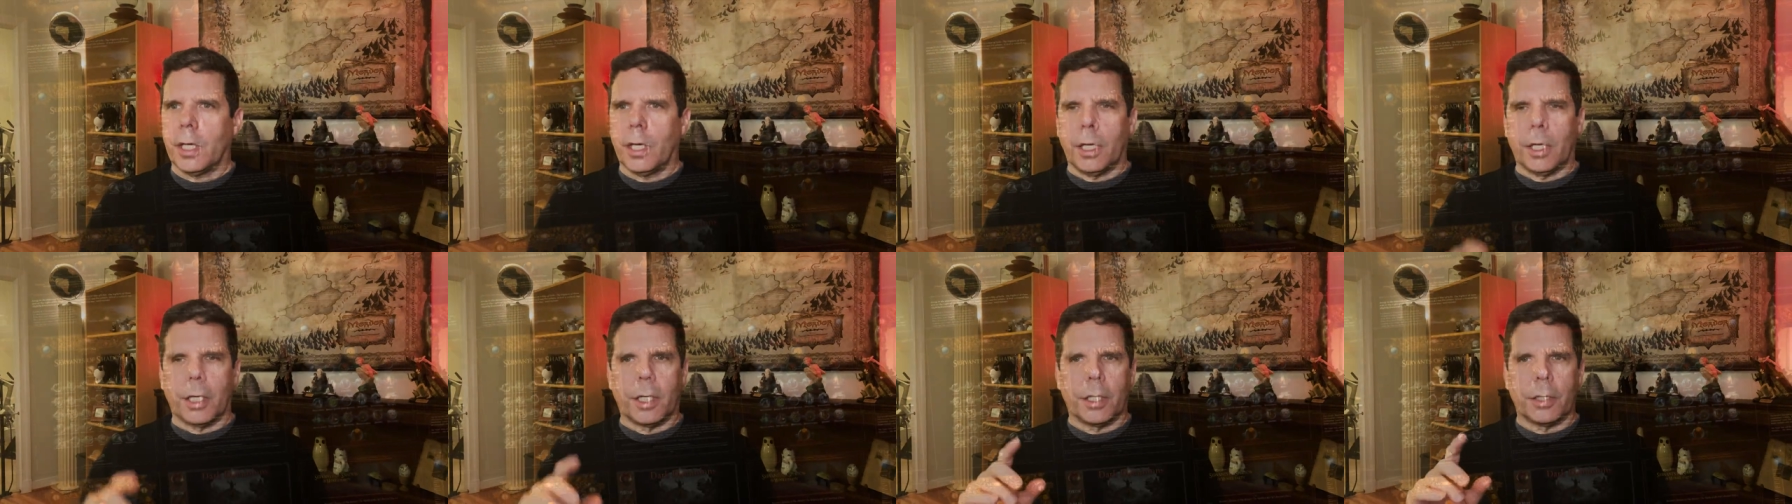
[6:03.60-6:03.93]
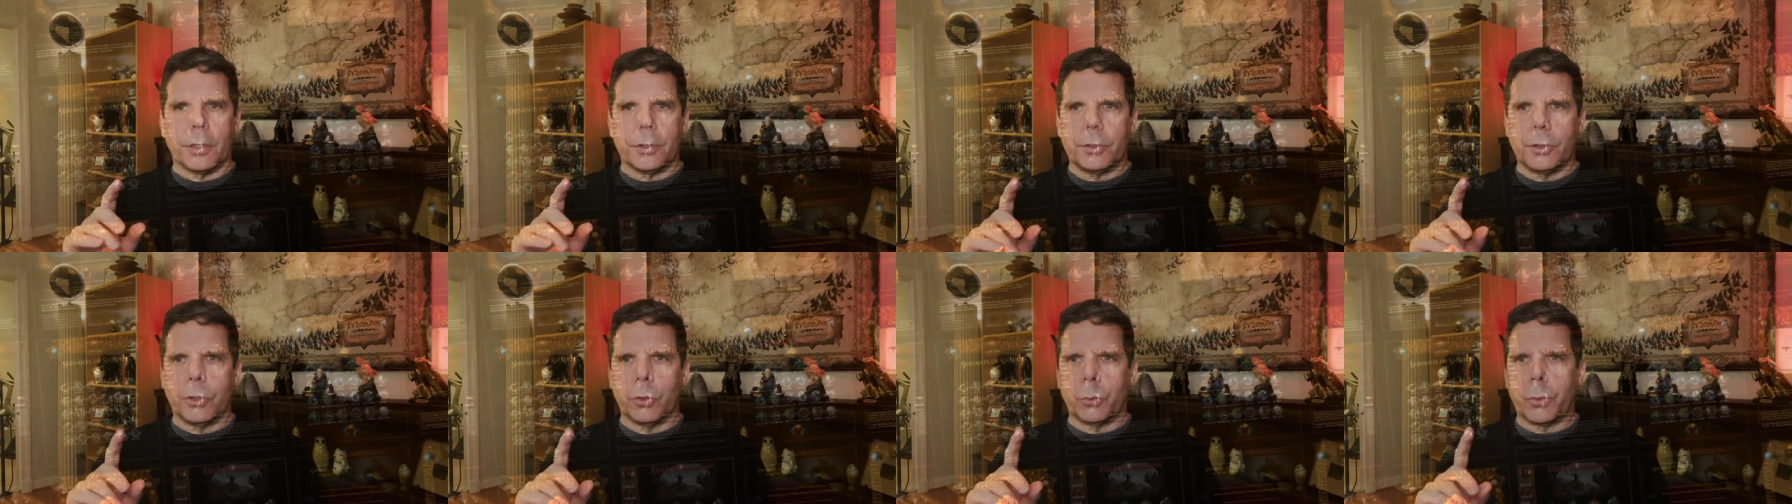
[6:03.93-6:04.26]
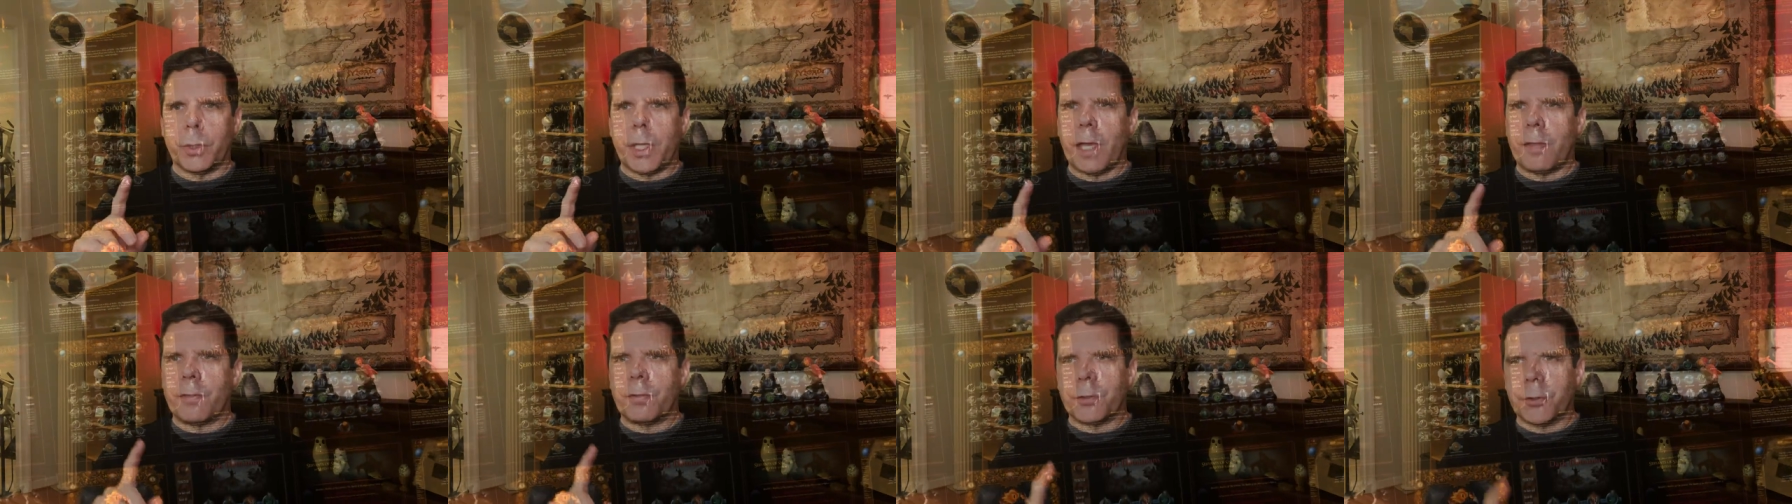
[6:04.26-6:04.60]
Uh, you know,
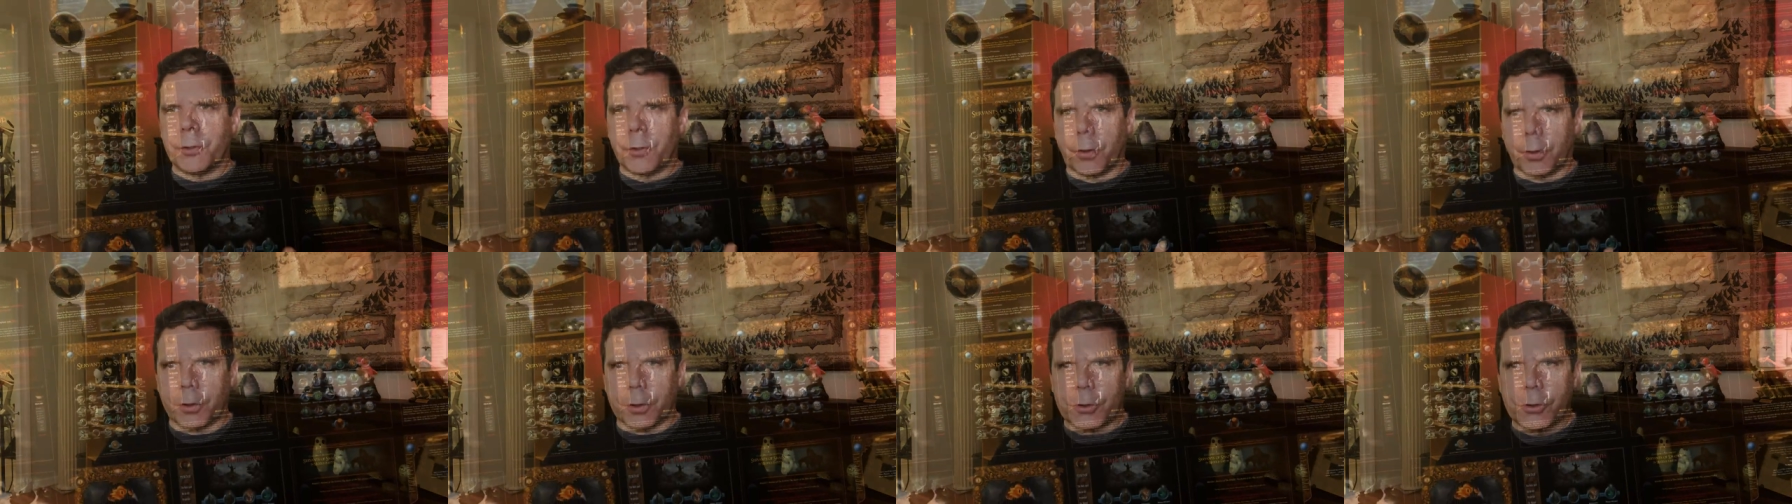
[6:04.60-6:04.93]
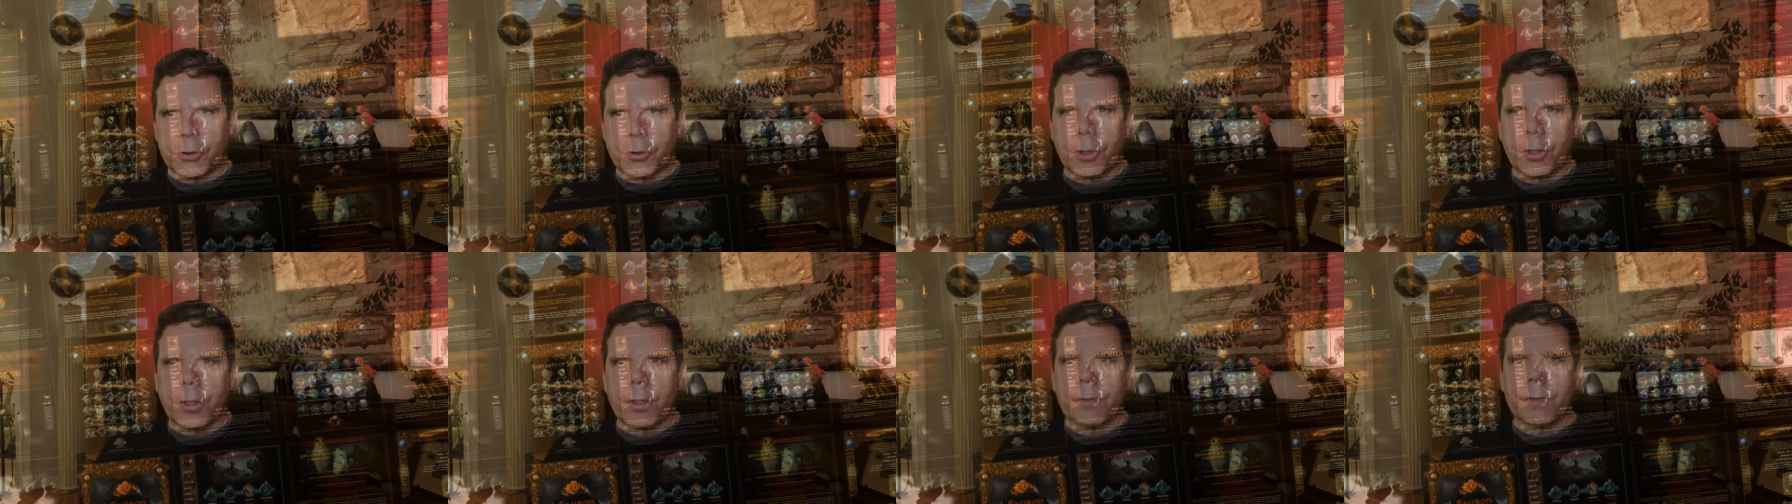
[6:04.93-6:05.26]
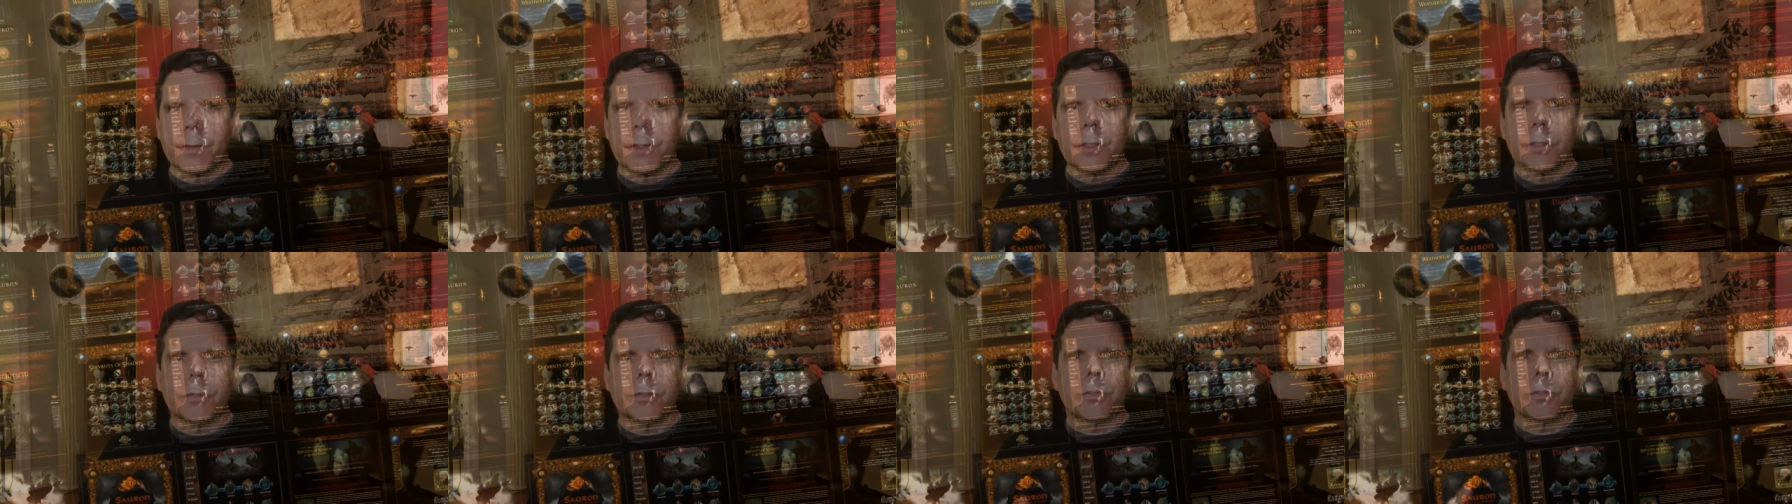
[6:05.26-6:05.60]
we had the dark
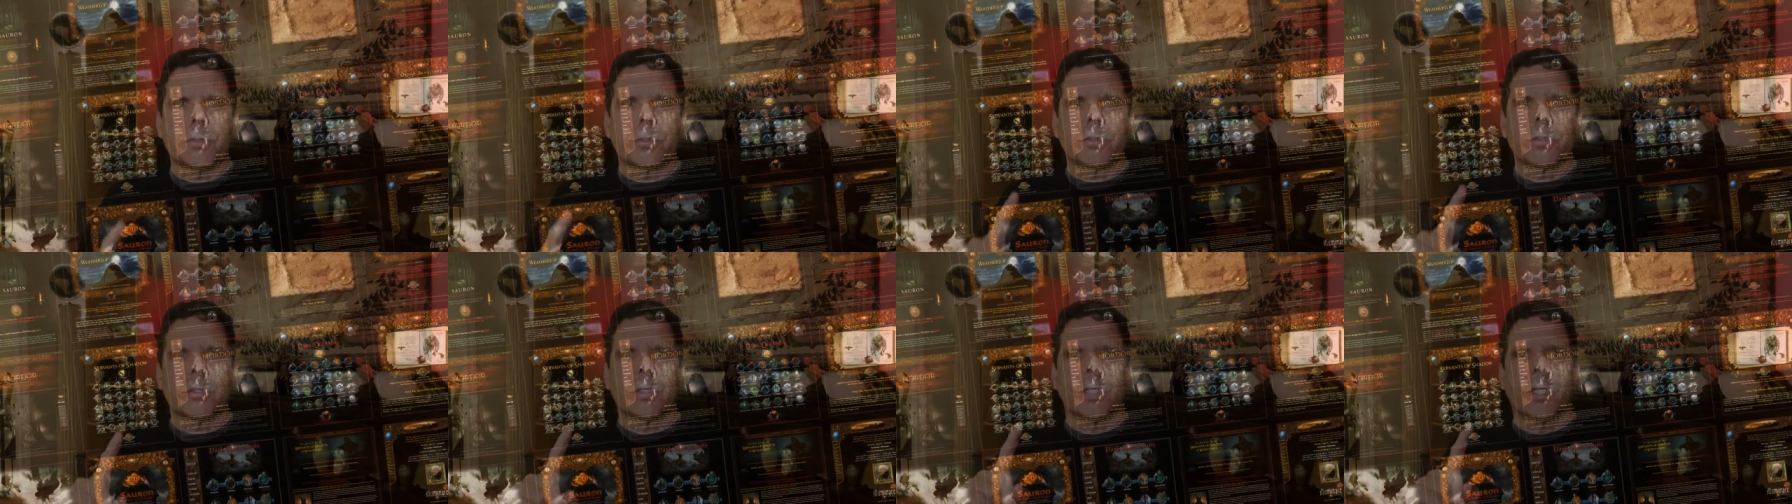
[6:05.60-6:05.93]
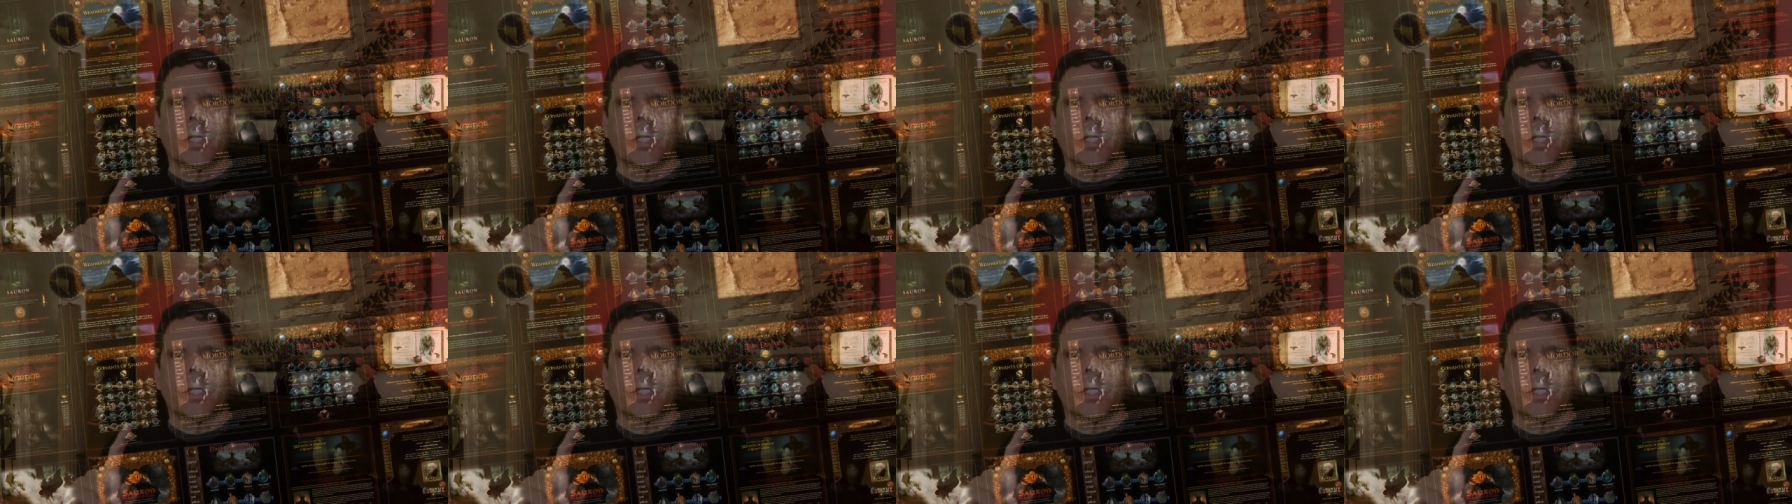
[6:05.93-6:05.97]
servants,